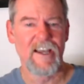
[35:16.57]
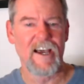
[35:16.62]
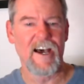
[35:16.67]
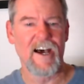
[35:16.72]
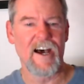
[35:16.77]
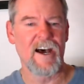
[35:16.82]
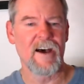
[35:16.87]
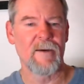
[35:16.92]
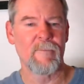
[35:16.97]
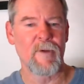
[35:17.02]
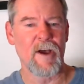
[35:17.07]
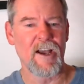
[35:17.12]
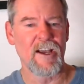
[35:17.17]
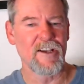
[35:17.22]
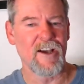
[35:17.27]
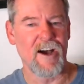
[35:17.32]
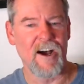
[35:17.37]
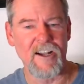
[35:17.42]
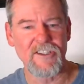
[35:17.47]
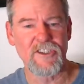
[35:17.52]
On
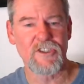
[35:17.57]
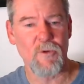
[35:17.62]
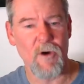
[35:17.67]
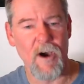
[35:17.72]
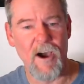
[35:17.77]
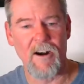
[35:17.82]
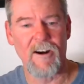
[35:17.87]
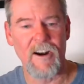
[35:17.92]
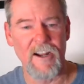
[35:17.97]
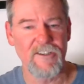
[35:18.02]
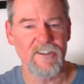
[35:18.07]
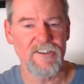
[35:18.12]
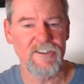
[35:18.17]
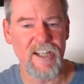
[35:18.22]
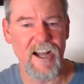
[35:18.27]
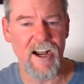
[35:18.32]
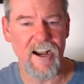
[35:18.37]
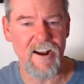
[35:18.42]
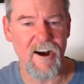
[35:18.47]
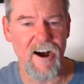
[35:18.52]

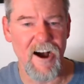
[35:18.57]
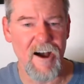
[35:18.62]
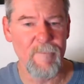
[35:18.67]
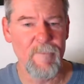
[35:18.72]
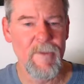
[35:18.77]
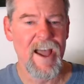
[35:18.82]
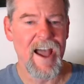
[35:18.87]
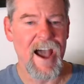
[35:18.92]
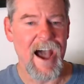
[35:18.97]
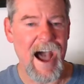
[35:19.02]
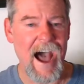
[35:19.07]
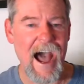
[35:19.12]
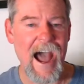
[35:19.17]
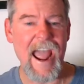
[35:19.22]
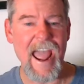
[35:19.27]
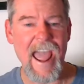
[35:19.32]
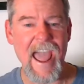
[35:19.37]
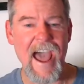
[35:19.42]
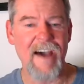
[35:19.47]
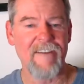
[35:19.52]
squatterhunters.com, I
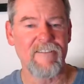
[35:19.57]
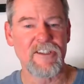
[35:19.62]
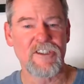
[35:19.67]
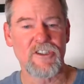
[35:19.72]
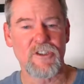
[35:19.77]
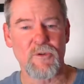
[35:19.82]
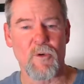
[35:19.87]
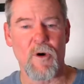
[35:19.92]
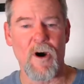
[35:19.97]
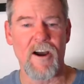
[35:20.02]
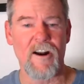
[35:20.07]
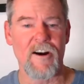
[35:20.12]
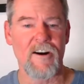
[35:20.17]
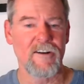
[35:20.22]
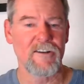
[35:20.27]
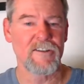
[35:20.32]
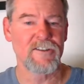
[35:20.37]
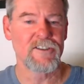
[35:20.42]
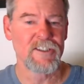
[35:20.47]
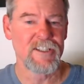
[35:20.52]
have a
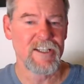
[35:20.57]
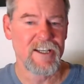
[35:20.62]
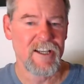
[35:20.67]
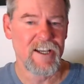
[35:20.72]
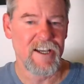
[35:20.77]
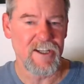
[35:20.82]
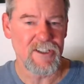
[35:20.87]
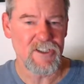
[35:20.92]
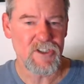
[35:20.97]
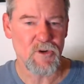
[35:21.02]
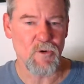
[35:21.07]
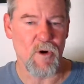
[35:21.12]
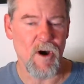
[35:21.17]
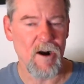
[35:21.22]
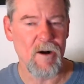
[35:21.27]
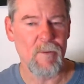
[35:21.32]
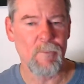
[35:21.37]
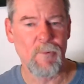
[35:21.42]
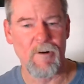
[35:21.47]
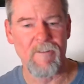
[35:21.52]

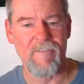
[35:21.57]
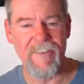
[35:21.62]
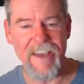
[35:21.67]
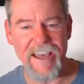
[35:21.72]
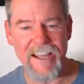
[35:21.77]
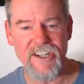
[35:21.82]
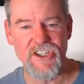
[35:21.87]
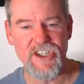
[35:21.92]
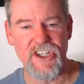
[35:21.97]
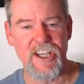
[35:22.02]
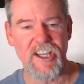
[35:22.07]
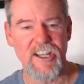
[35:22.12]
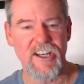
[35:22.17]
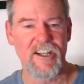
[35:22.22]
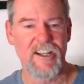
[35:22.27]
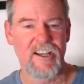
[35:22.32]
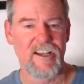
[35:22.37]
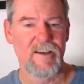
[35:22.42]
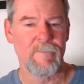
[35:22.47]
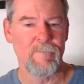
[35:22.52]
squatter
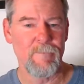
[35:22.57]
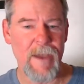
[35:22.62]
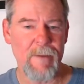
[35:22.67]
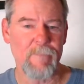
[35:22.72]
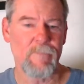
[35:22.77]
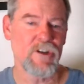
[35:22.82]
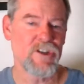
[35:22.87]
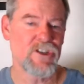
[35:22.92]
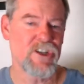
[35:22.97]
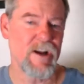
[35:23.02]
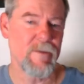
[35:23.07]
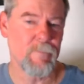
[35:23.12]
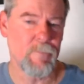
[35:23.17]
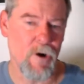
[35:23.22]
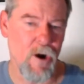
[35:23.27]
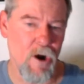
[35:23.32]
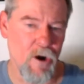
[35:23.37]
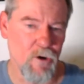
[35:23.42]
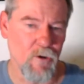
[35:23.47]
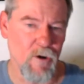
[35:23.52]
prevention membership
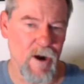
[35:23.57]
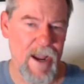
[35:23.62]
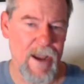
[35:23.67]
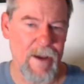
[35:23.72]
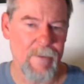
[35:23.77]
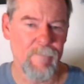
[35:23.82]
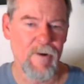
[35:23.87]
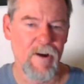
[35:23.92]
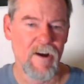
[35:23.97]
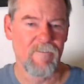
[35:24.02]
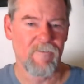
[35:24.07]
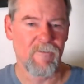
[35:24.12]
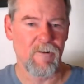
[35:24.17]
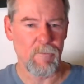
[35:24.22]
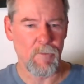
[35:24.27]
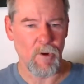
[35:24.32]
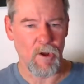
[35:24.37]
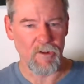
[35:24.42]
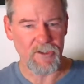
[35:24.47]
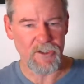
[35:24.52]
program for
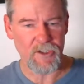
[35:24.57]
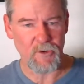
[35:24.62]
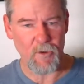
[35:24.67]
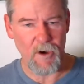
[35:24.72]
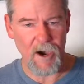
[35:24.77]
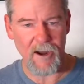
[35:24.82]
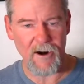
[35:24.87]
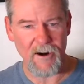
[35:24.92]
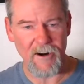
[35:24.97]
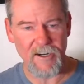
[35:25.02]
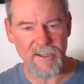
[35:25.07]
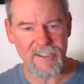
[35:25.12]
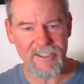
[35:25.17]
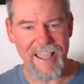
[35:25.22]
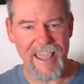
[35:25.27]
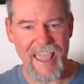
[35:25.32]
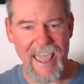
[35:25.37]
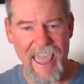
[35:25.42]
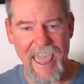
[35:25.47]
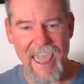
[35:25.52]
both squatters
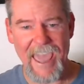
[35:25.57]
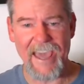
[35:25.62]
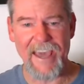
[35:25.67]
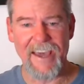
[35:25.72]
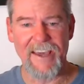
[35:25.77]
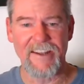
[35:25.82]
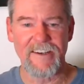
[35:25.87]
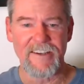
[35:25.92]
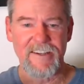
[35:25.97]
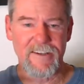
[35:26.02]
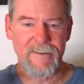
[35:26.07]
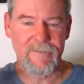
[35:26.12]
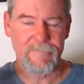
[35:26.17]
and